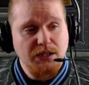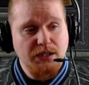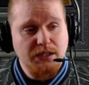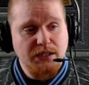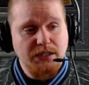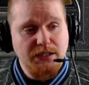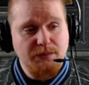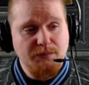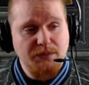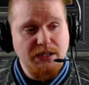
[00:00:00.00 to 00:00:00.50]

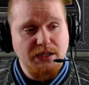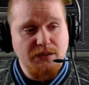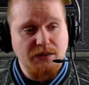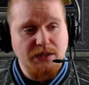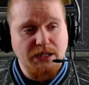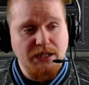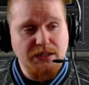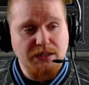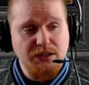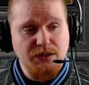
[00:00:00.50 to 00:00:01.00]
Um, now,
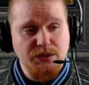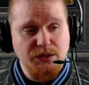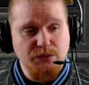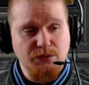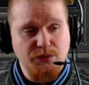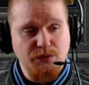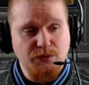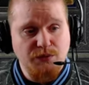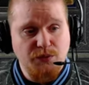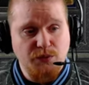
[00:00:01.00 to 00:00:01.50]
in the
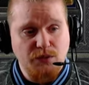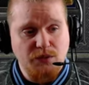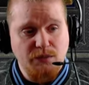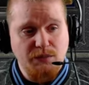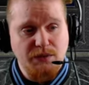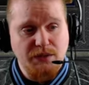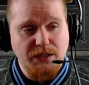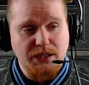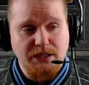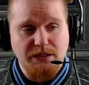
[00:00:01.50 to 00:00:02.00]
ethereal
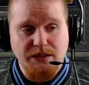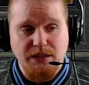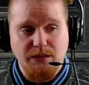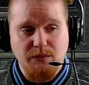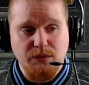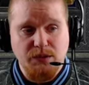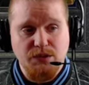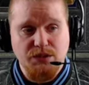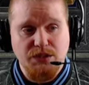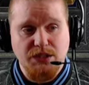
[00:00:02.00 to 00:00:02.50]
form, that
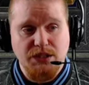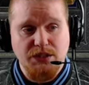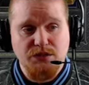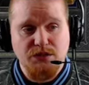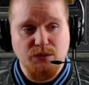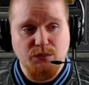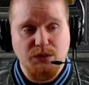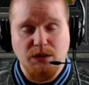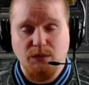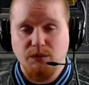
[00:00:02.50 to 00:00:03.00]
damage is
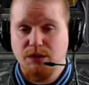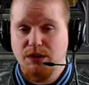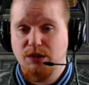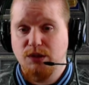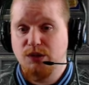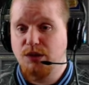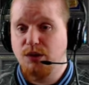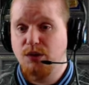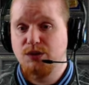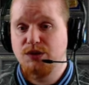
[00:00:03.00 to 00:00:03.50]
actually probably the
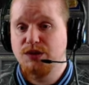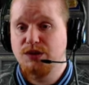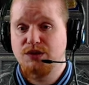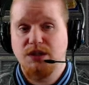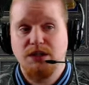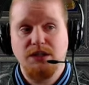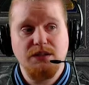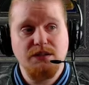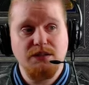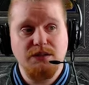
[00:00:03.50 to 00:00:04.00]
closest
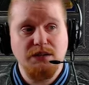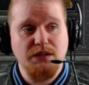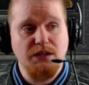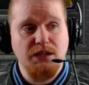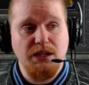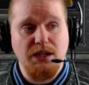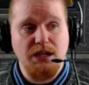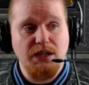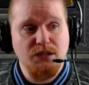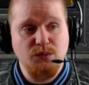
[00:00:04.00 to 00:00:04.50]
thing to
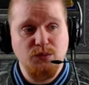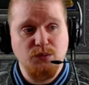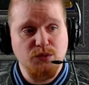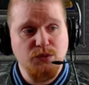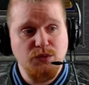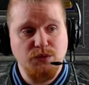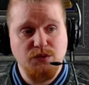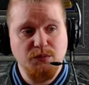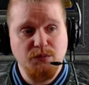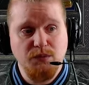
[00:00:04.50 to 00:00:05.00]
an actual
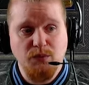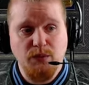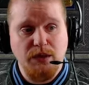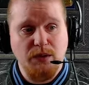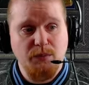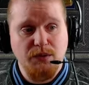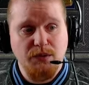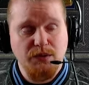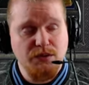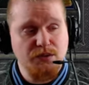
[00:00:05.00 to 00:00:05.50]
usable
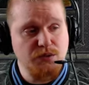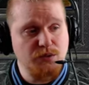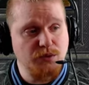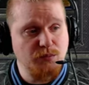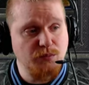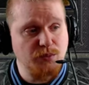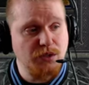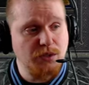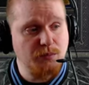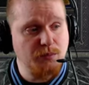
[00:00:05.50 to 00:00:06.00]
weapon that you
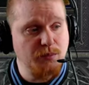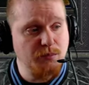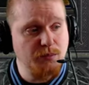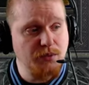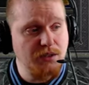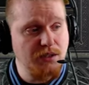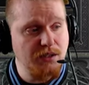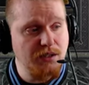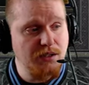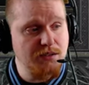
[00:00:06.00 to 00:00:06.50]
could
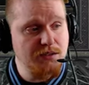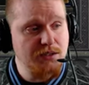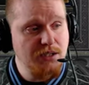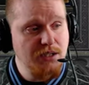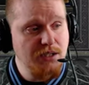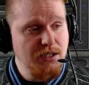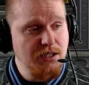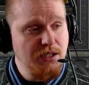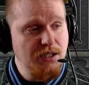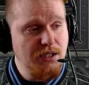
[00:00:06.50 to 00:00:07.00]
probably get.
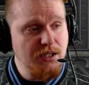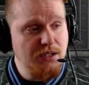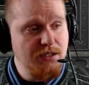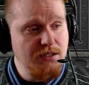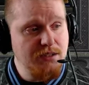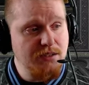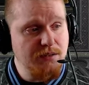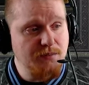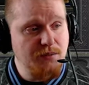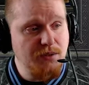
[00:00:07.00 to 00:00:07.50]

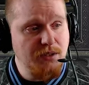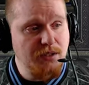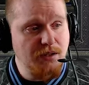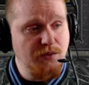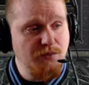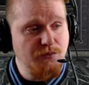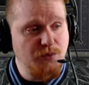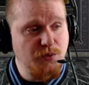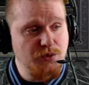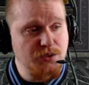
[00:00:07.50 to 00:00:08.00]
And uh, but
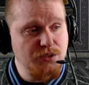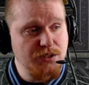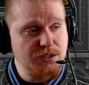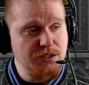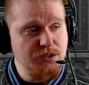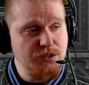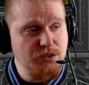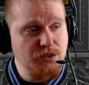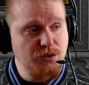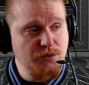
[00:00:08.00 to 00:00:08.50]

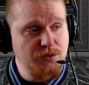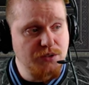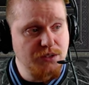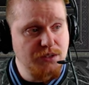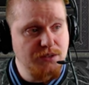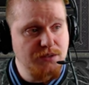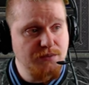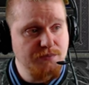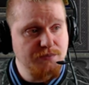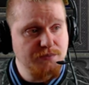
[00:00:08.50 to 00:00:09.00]
unfortunately, to use
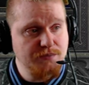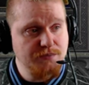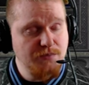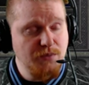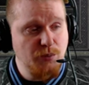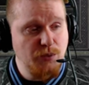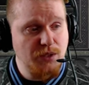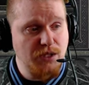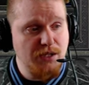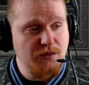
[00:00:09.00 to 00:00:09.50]
it,
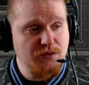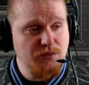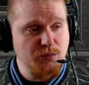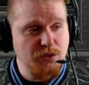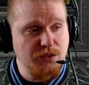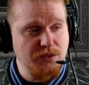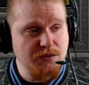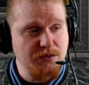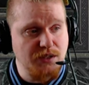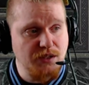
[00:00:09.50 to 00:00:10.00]
you would have to
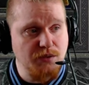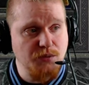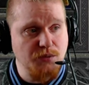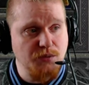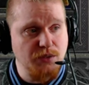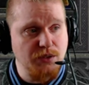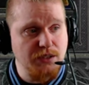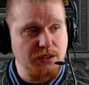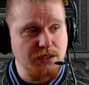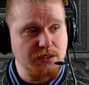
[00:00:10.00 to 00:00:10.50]
put a Zod
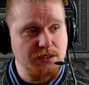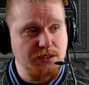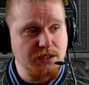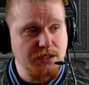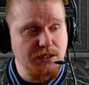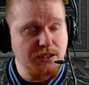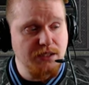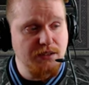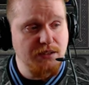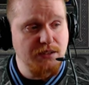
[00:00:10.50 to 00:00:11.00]
rune in it.
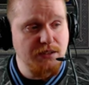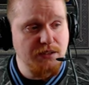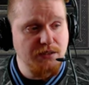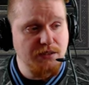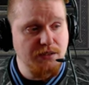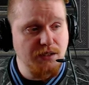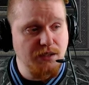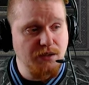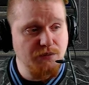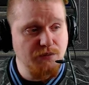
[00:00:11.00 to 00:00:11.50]
And uh,
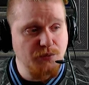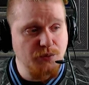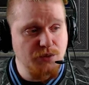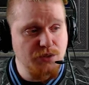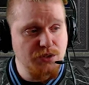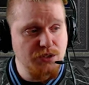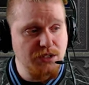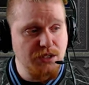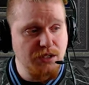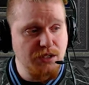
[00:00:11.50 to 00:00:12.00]
the
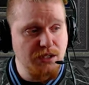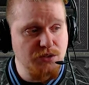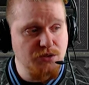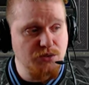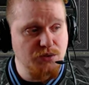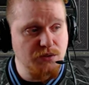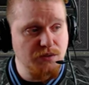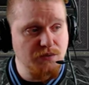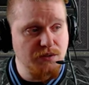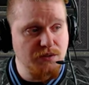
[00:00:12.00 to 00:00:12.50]
unfortunate
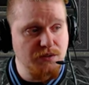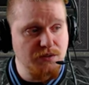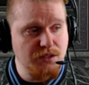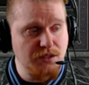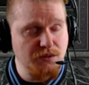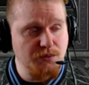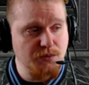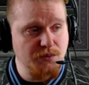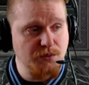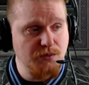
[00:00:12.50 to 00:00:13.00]
nature of the
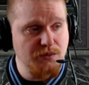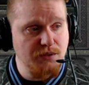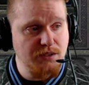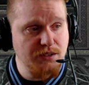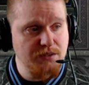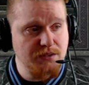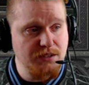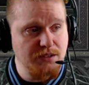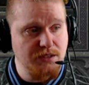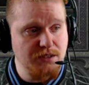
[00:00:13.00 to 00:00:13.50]
Zod rune
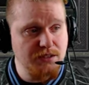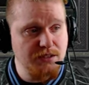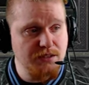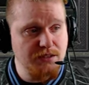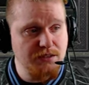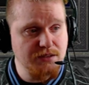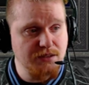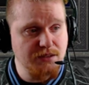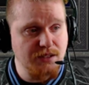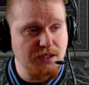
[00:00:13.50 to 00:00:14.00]
is that it
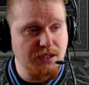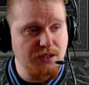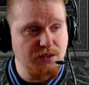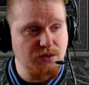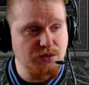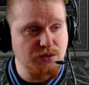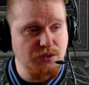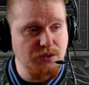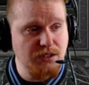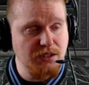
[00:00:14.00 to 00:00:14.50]
doesn't
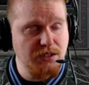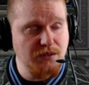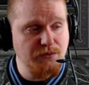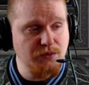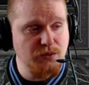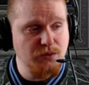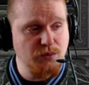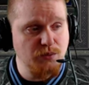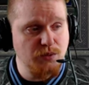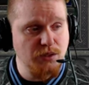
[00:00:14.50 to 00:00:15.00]
actually give
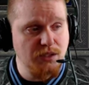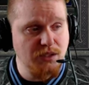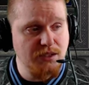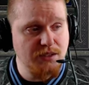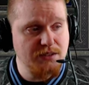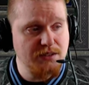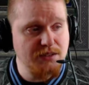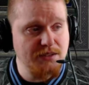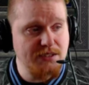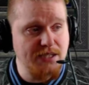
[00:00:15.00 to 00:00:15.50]
you
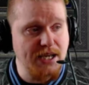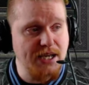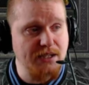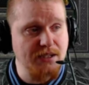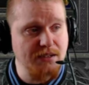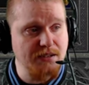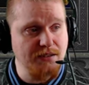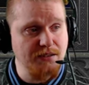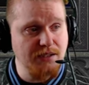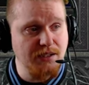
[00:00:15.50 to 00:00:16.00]
a
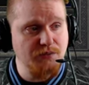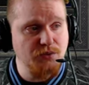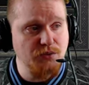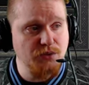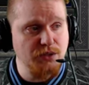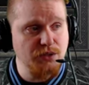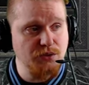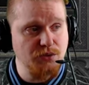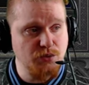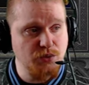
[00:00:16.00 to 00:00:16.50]
static level
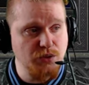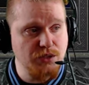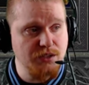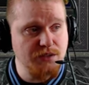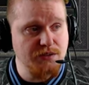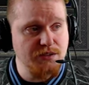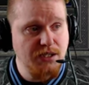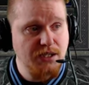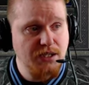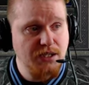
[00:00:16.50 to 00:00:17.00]

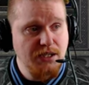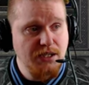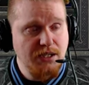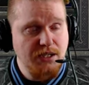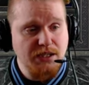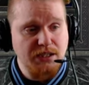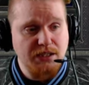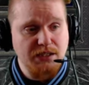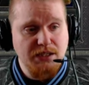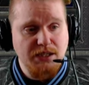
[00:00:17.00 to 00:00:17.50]
increase.
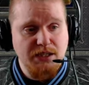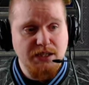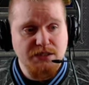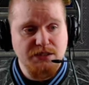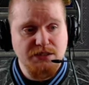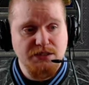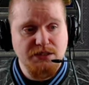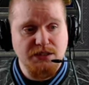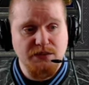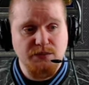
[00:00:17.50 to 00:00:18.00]
And it kind of
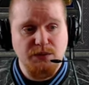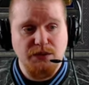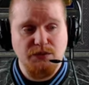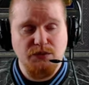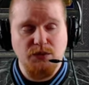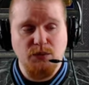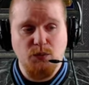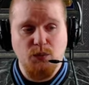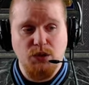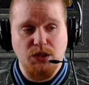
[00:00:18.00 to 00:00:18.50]
just does
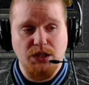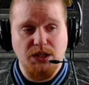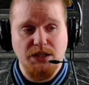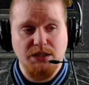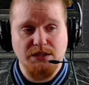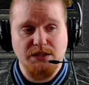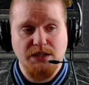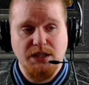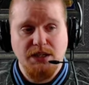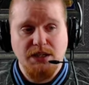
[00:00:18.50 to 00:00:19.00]
whatever it
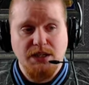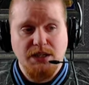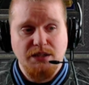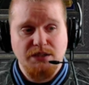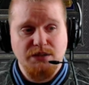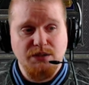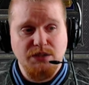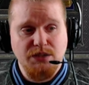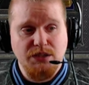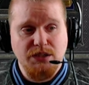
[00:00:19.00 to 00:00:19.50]
wants.
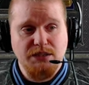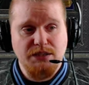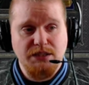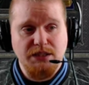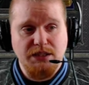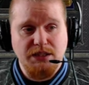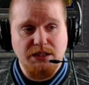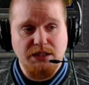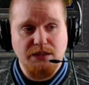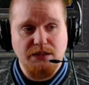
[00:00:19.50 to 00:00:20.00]
So as you can
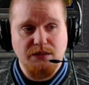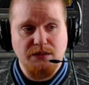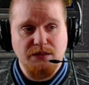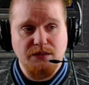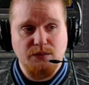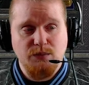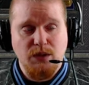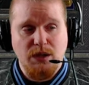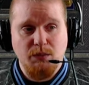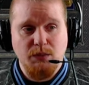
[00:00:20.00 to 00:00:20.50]
see,
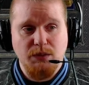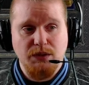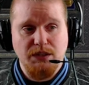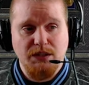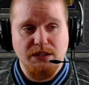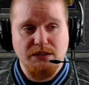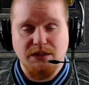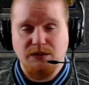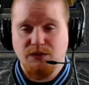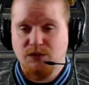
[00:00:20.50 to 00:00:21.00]
the weapon
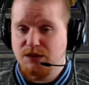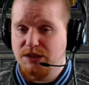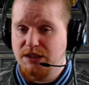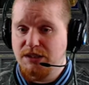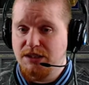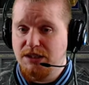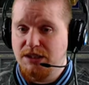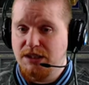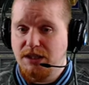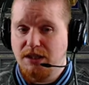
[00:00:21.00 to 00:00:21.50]
is level
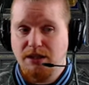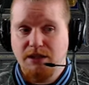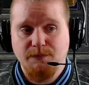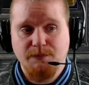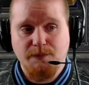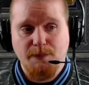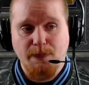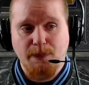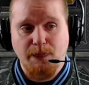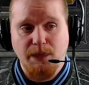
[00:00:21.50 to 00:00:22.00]
sixty-nine,
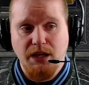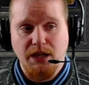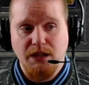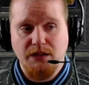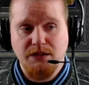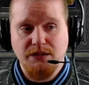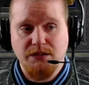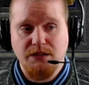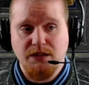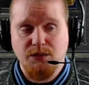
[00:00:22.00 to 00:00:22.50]

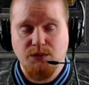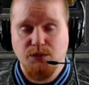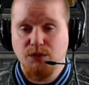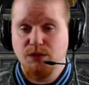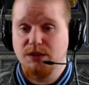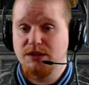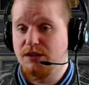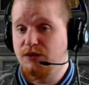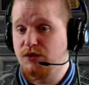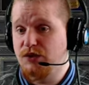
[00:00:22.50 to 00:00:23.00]
and the Zod
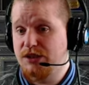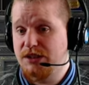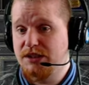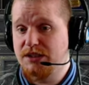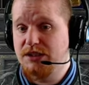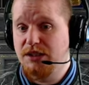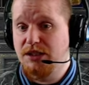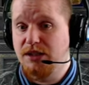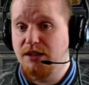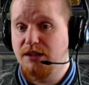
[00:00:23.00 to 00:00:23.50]
rune is level
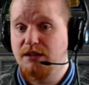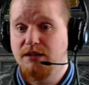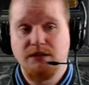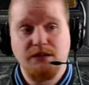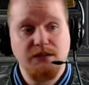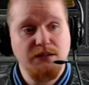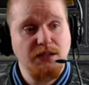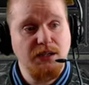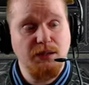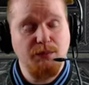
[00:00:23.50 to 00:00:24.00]
sixty-nine.
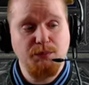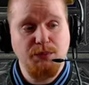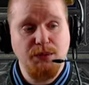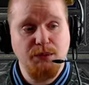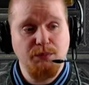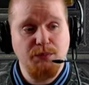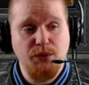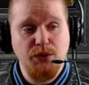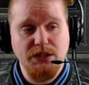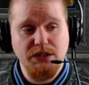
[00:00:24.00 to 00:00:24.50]
And
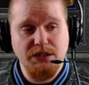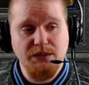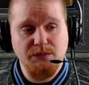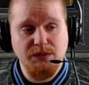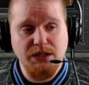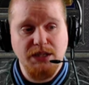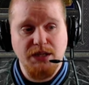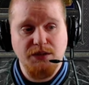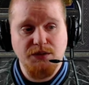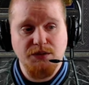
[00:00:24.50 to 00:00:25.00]
but putting them
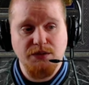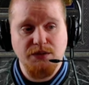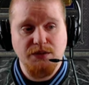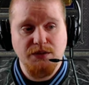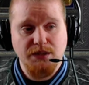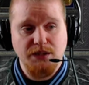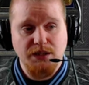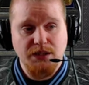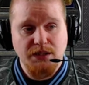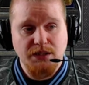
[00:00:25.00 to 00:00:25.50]
together
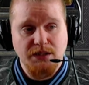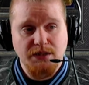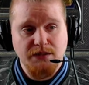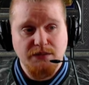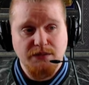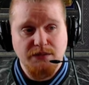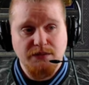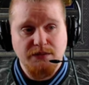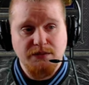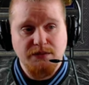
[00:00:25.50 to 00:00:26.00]

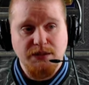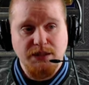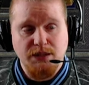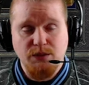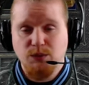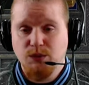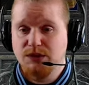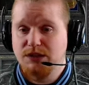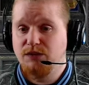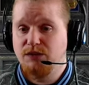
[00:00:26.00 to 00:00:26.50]

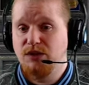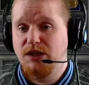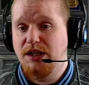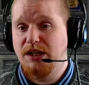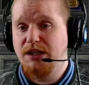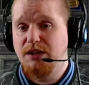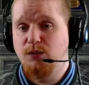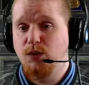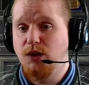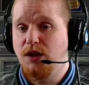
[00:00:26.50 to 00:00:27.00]
equals level
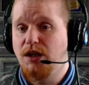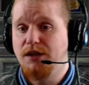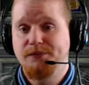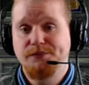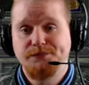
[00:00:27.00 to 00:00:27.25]
eighty-one.